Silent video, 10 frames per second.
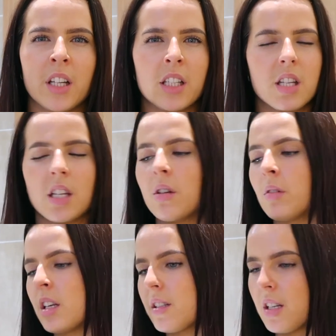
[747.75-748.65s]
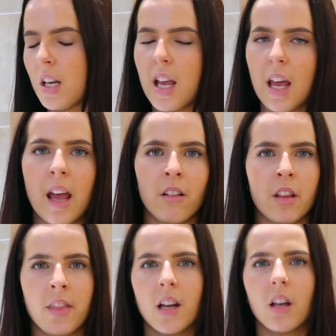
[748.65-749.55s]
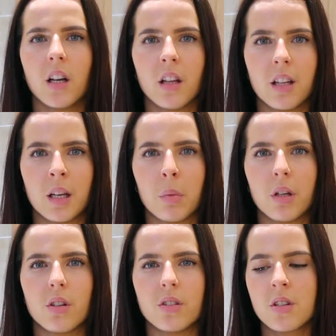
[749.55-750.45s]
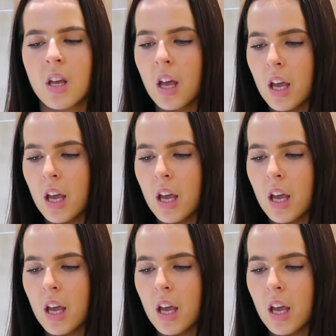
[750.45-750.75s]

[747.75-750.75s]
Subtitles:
vanity units in here and that kind of thing, because